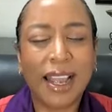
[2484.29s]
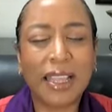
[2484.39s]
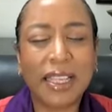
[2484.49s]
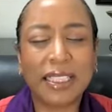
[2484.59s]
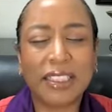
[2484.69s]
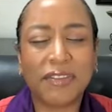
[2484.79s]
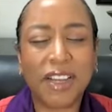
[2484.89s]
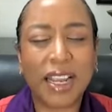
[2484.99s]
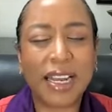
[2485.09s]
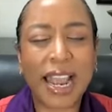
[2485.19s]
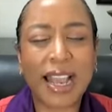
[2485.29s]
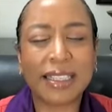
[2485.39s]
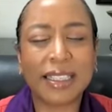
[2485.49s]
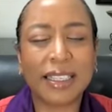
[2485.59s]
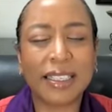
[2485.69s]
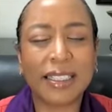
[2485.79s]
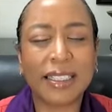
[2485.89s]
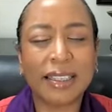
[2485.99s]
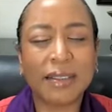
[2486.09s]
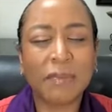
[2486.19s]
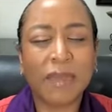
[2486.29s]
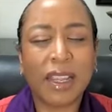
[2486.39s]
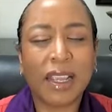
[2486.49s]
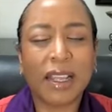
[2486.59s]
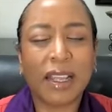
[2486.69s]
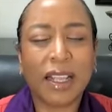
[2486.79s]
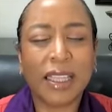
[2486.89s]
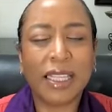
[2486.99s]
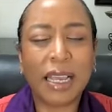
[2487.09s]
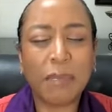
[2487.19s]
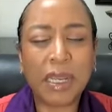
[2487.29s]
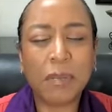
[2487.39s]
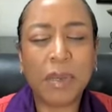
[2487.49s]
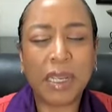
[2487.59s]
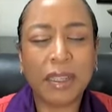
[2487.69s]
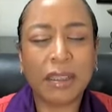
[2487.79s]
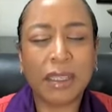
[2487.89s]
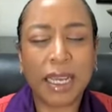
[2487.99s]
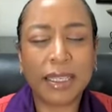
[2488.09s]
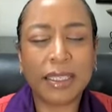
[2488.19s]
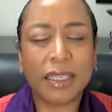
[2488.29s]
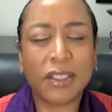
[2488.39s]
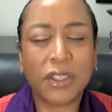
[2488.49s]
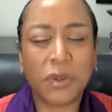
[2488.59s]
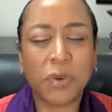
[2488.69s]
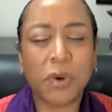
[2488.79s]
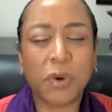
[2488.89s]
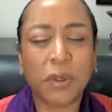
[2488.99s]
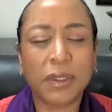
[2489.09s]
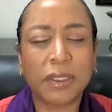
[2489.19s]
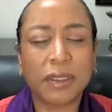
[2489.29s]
And this divine ask is let me be the light to the world.